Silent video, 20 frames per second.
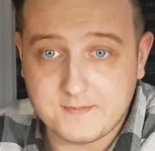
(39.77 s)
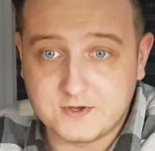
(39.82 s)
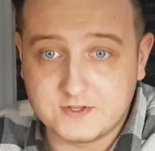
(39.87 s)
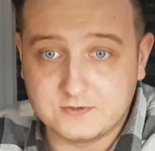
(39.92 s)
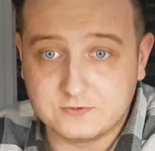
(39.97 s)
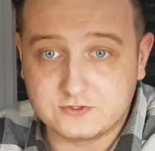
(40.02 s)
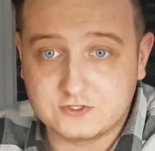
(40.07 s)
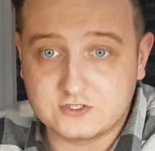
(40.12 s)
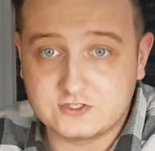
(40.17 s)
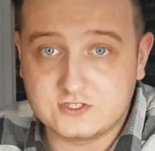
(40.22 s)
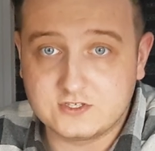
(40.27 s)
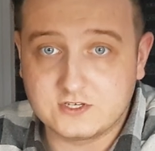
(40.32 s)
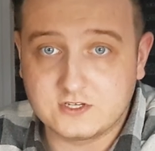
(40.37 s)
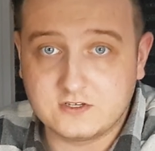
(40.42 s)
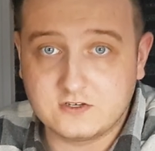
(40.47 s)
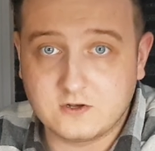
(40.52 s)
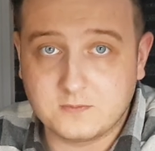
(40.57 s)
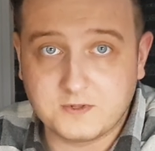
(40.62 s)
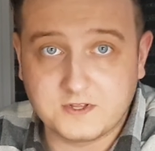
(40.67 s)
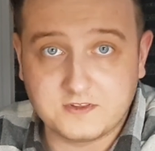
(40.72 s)
there was just a
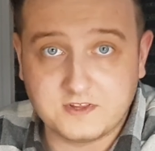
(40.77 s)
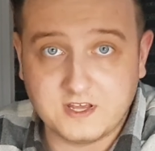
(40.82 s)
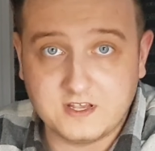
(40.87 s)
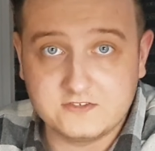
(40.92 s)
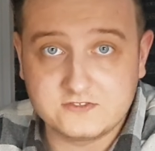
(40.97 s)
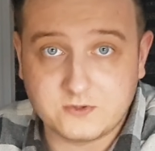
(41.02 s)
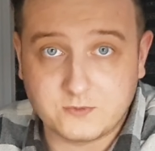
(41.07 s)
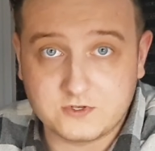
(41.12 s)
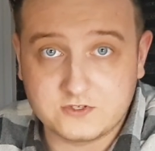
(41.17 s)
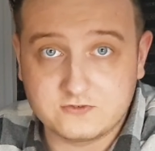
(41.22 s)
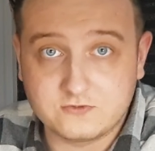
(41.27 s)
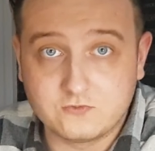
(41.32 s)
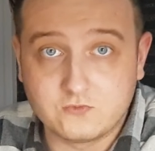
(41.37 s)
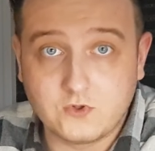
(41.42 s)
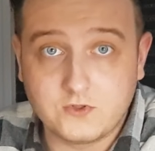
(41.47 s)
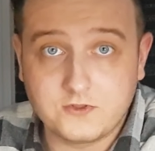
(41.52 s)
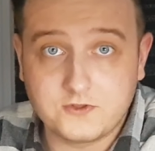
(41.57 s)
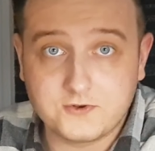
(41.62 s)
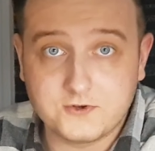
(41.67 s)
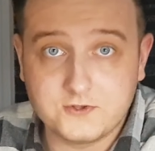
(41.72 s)
couple of things I wanted to
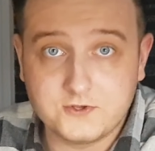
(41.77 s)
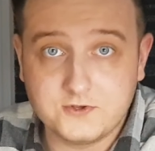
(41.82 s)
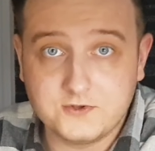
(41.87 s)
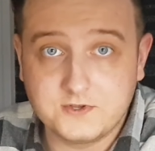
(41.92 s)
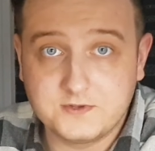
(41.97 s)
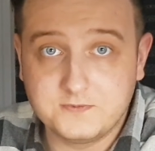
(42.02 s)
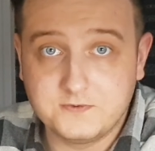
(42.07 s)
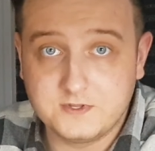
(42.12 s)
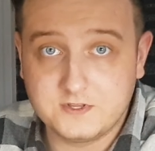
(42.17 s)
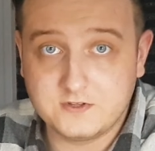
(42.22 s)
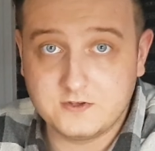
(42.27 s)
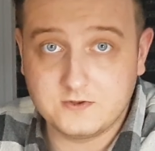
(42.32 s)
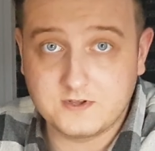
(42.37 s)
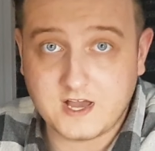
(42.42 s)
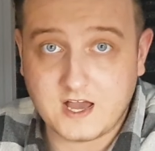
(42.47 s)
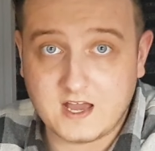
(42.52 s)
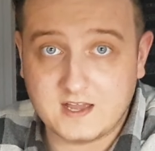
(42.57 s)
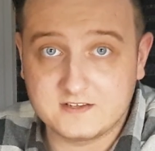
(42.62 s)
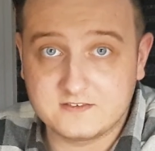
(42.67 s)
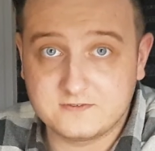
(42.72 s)
run through with you
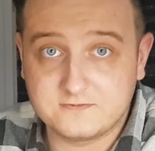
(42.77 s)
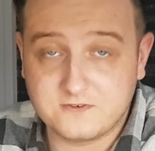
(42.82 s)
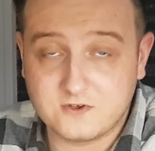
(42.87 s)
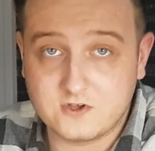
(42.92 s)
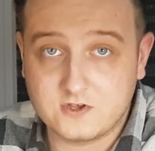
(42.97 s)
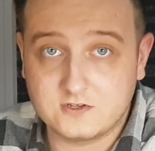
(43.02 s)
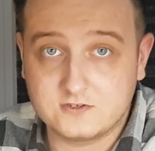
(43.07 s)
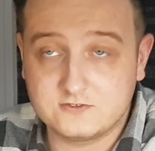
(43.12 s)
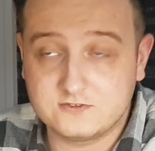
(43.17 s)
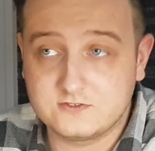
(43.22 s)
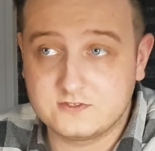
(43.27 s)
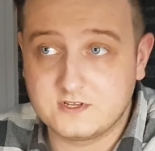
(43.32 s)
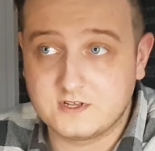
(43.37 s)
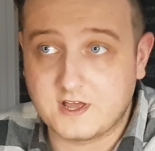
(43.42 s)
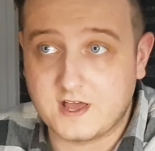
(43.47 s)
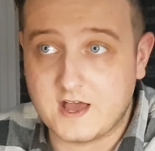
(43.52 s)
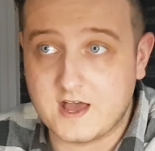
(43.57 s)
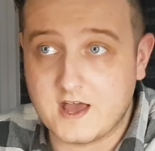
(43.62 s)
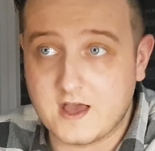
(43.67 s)
guys first.